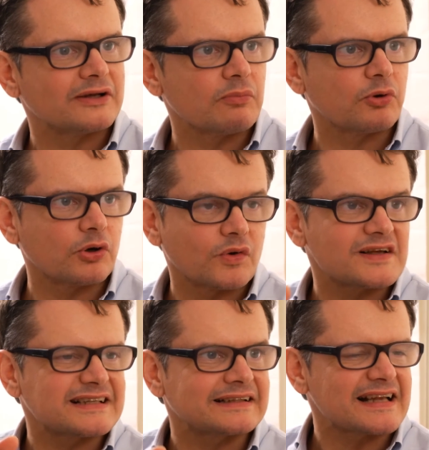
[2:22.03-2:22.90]
Wheat
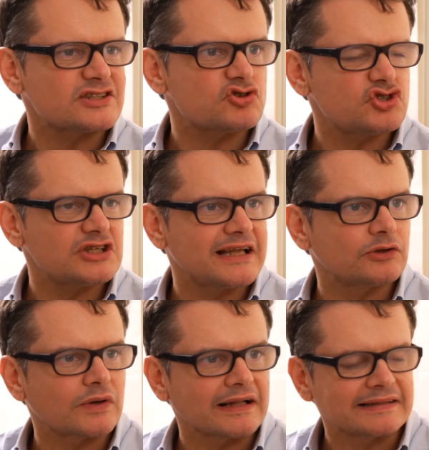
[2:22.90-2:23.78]
came from
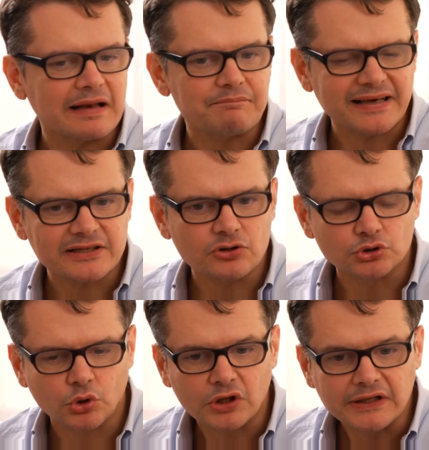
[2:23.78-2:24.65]
Egypt, that was a
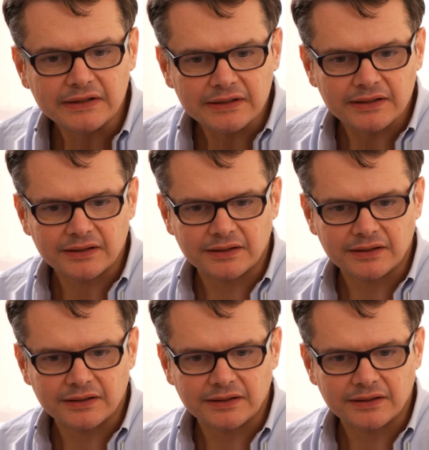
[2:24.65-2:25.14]
Roman granary,